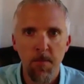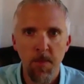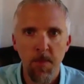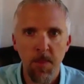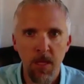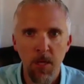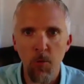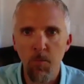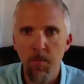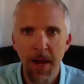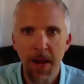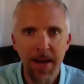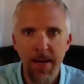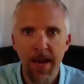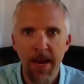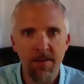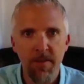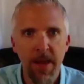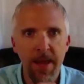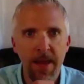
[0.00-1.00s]
you might
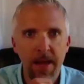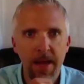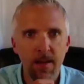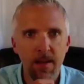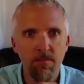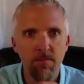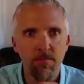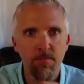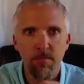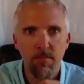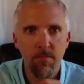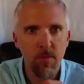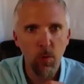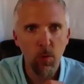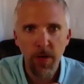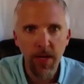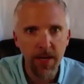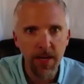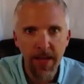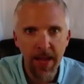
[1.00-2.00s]
not have had
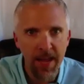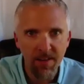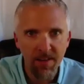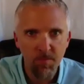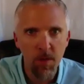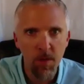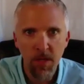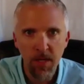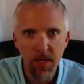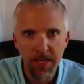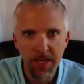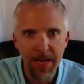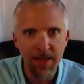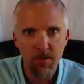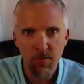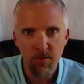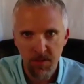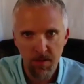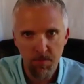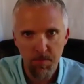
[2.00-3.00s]
$3.5 million
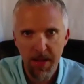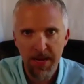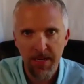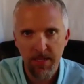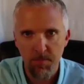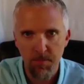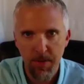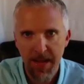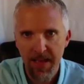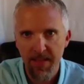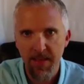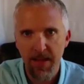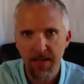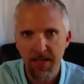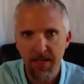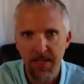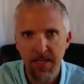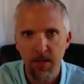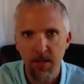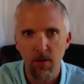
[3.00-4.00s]
in the bank to buy that
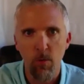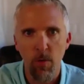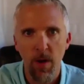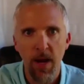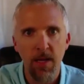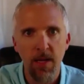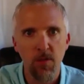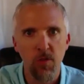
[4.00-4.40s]
deal, right?